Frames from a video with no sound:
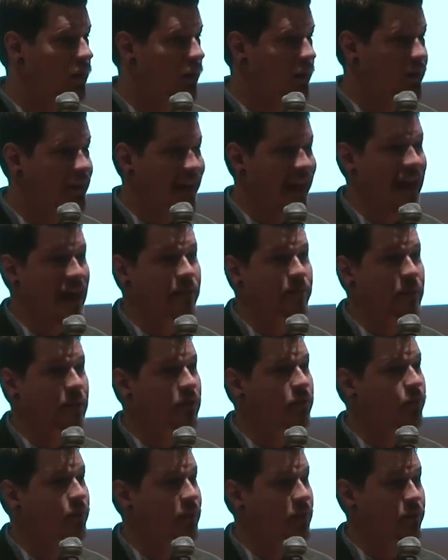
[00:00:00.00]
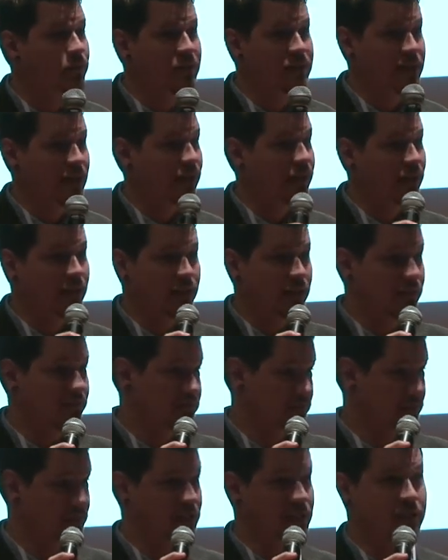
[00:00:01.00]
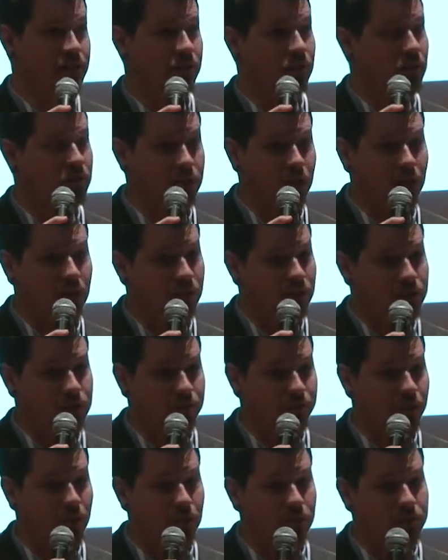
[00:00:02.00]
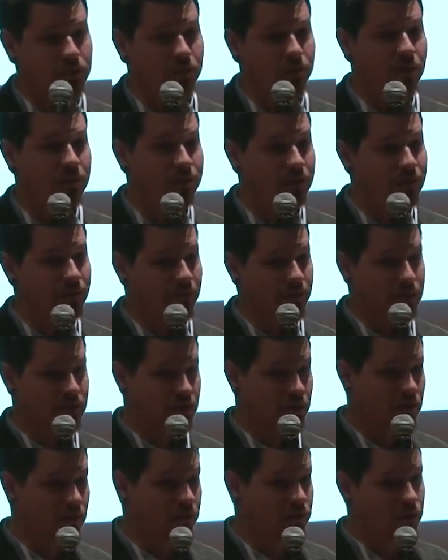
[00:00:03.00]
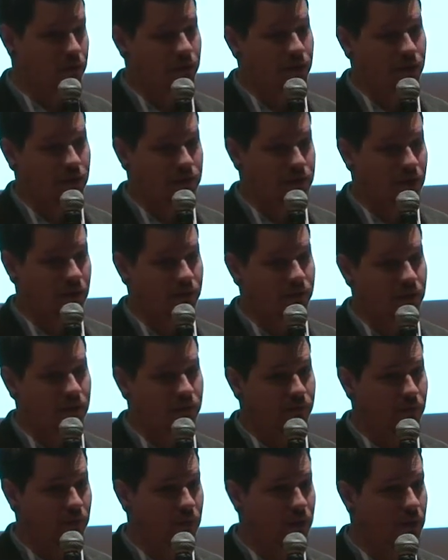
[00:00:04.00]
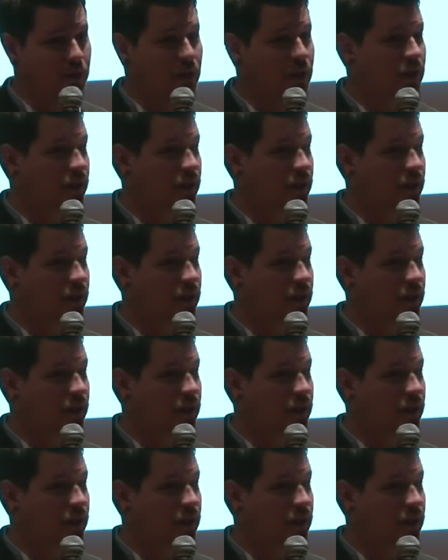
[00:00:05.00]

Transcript: In the admin, we take like a zero tolerance approach. So even if it's you shooting yourself in the foot,